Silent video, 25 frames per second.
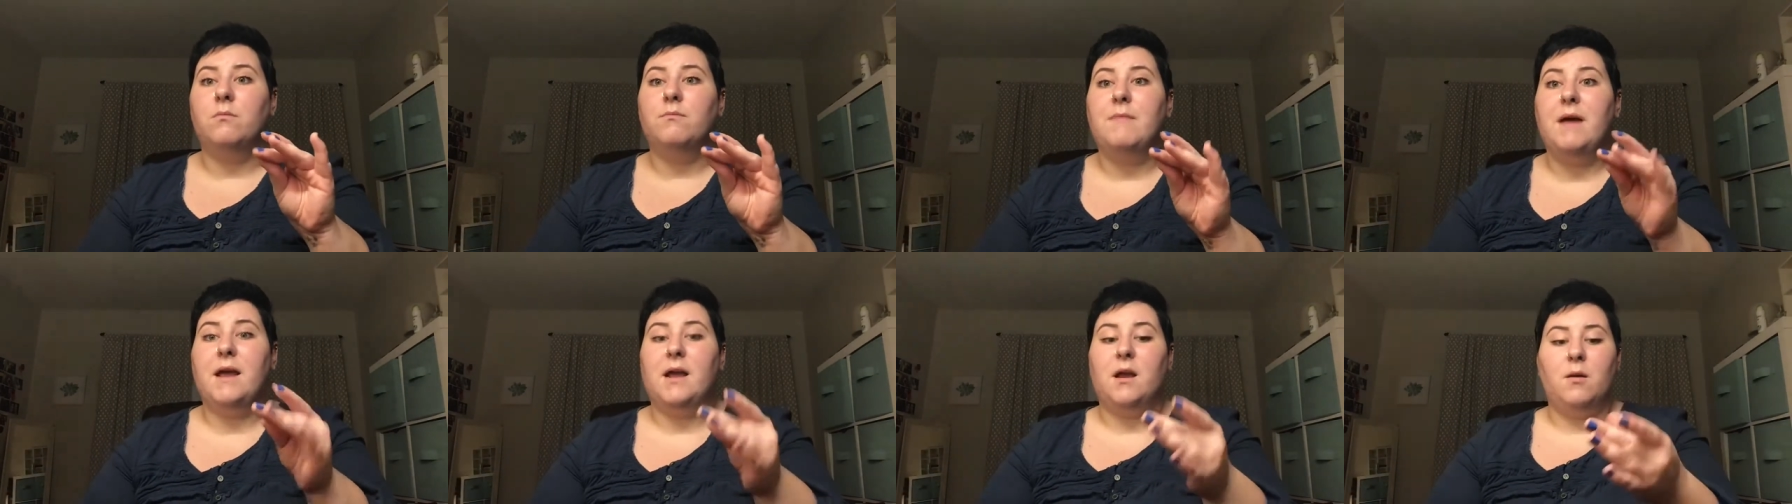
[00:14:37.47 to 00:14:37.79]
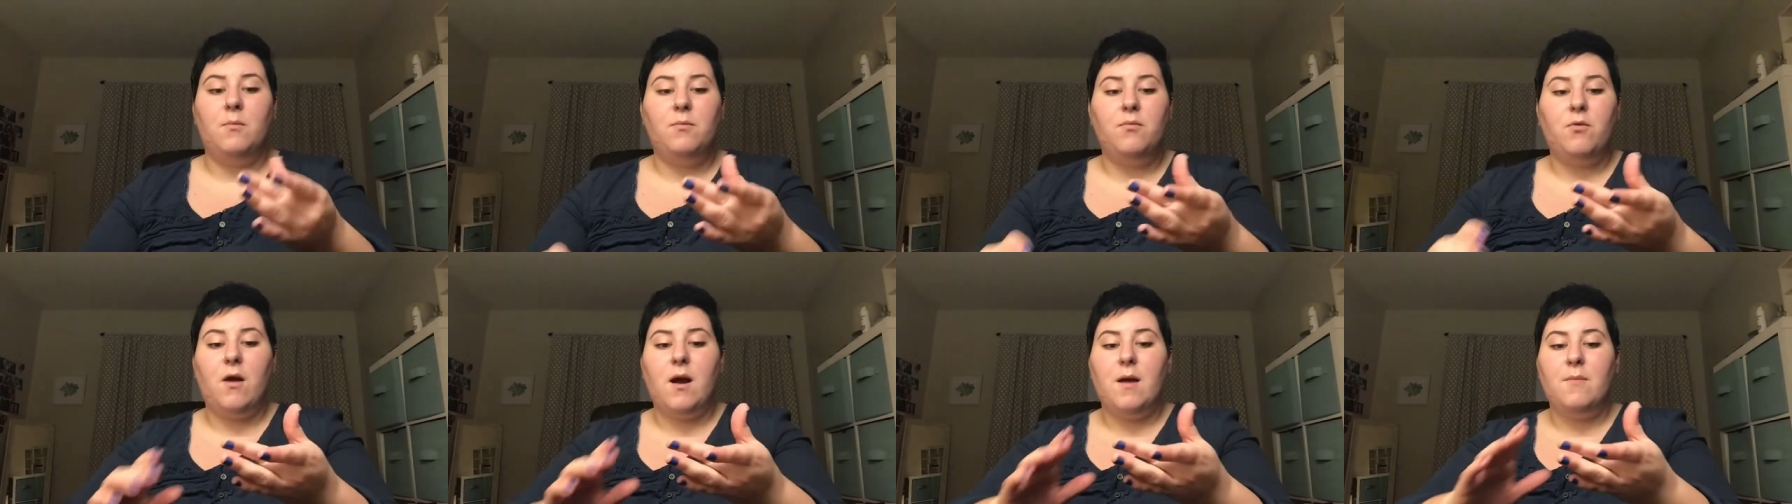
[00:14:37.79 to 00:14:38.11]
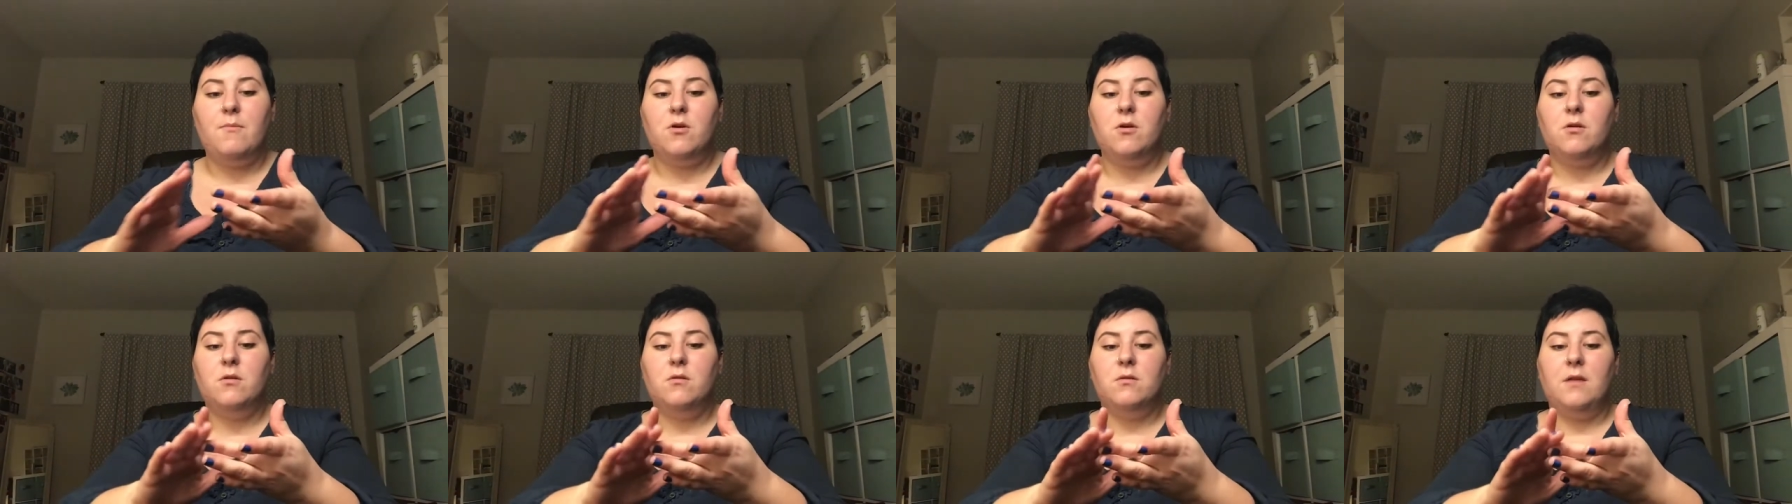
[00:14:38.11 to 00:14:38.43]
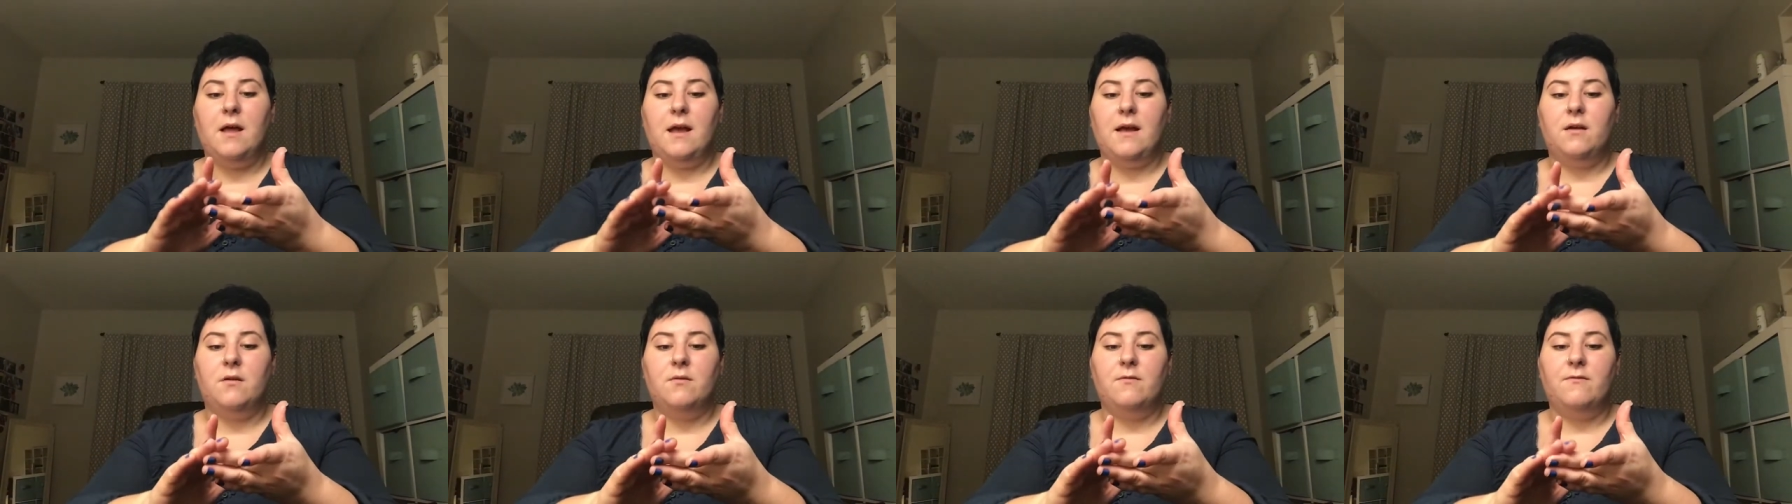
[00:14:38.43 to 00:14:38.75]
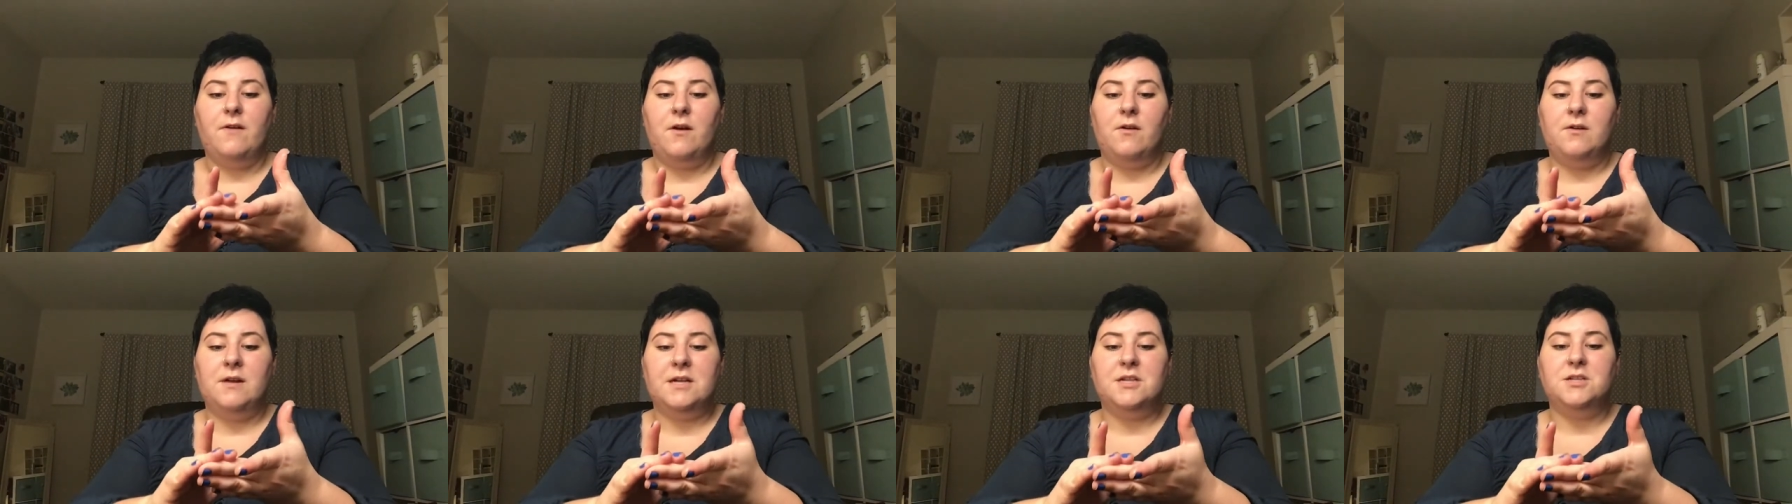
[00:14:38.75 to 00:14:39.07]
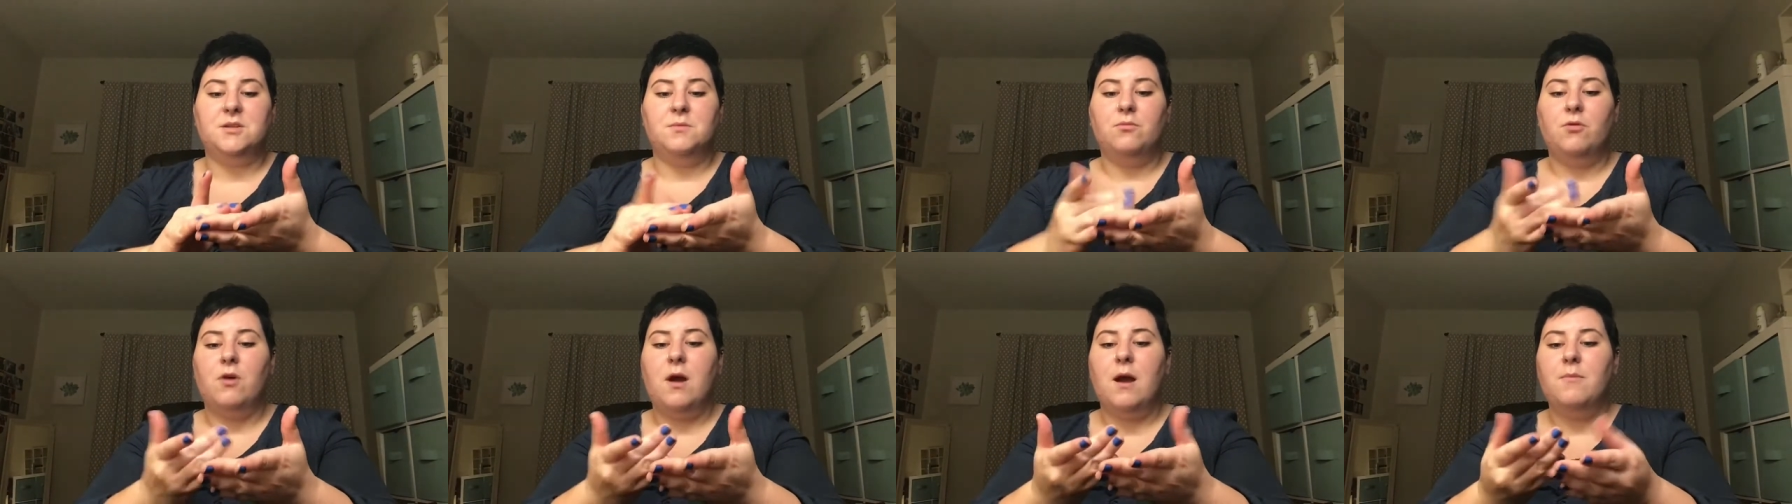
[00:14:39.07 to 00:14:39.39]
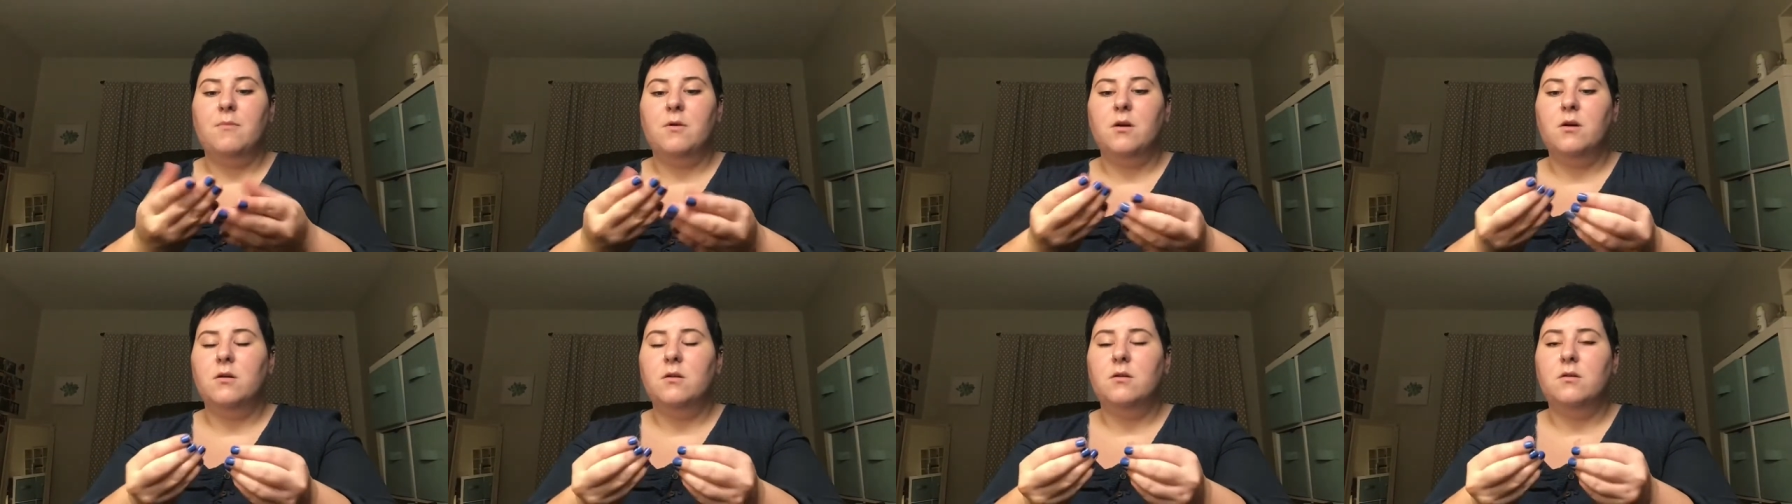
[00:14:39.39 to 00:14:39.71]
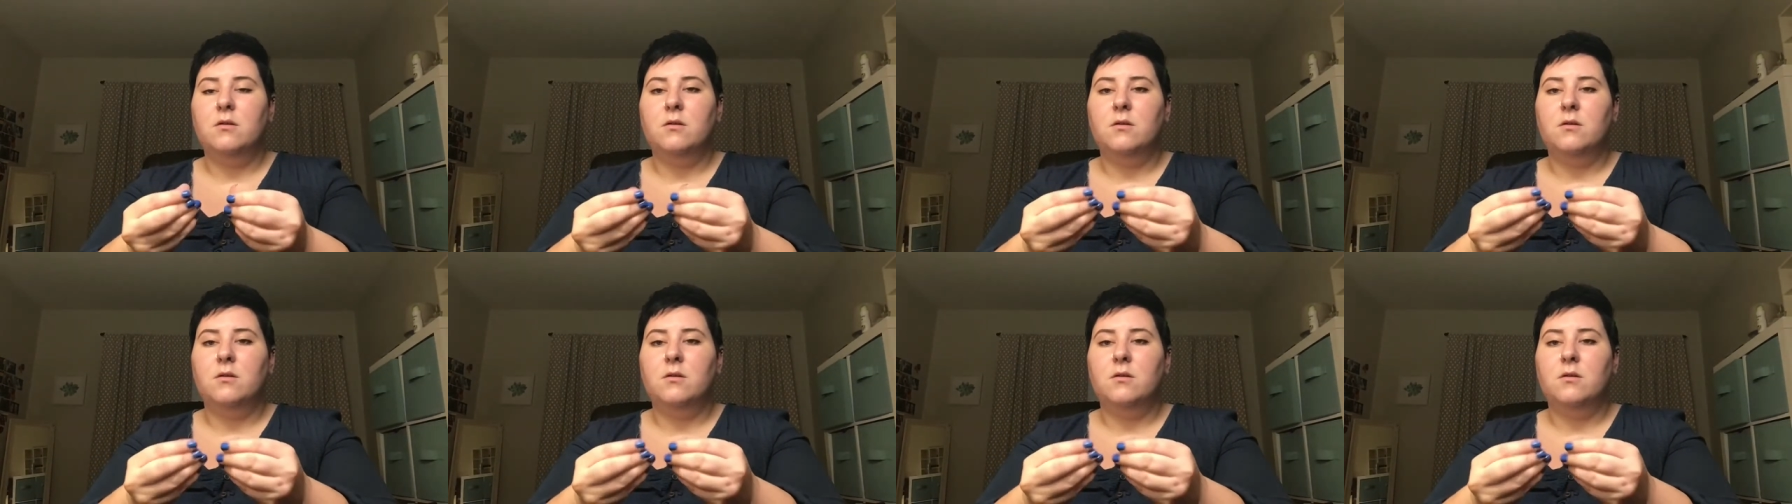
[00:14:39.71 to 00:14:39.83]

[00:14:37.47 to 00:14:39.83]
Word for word: makeup primer, like foundation primer.